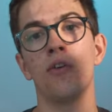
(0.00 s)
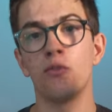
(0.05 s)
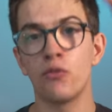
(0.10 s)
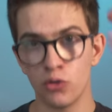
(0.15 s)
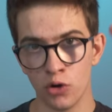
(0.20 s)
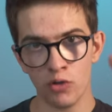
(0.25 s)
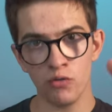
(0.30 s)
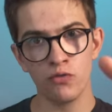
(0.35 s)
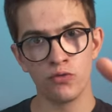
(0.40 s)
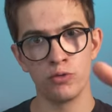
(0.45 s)

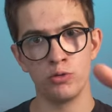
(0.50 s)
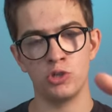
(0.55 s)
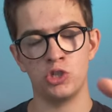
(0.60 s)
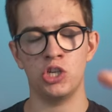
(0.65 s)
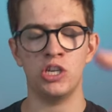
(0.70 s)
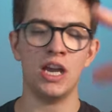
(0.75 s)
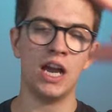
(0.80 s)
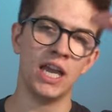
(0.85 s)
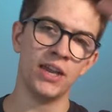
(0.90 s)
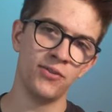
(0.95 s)
from
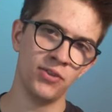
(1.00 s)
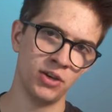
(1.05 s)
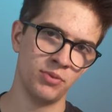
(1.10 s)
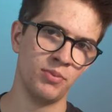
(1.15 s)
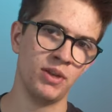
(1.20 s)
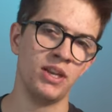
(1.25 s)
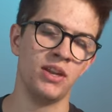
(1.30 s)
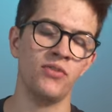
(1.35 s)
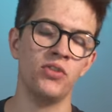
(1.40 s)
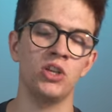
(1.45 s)
Fuji I even
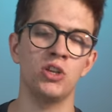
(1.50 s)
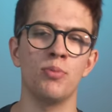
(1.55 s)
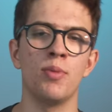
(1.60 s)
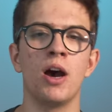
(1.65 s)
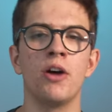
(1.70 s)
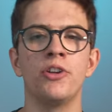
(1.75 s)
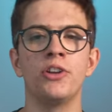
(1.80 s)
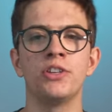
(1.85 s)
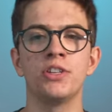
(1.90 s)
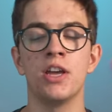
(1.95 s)
made a video
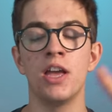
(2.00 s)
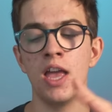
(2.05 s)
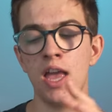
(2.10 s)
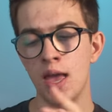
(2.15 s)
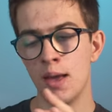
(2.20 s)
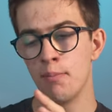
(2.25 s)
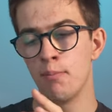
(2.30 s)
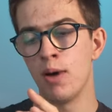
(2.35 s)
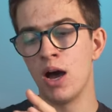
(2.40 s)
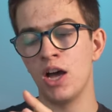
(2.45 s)
about it
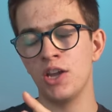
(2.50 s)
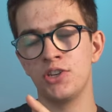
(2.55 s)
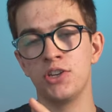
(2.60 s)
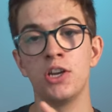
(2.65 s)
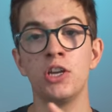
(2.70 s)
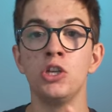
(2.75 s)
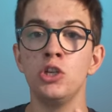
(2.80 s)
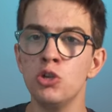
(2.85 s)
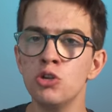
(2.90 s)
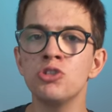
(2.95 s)
but
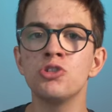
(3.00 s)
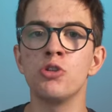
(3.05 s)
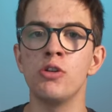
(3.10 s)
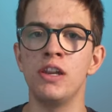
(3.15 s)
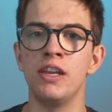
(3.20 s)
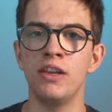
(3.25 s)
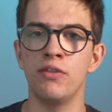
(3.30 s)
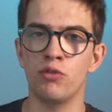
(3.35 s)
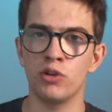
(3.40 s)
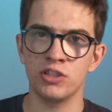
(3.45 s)

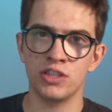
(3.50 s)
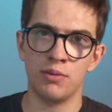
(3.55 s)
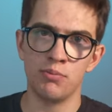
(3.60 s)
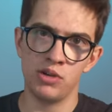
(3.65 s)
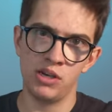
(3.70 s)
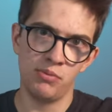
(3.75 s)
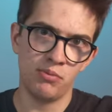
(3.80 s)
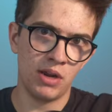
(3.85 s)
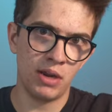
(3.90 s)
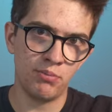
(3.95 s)
usually for
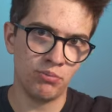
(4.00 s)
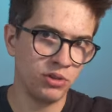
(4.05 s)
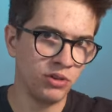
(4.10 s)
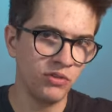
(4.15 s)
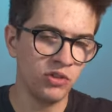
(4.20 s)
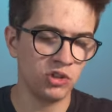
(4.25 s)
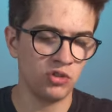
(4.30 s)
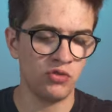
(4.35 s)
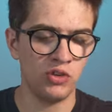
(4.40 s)
example in my previous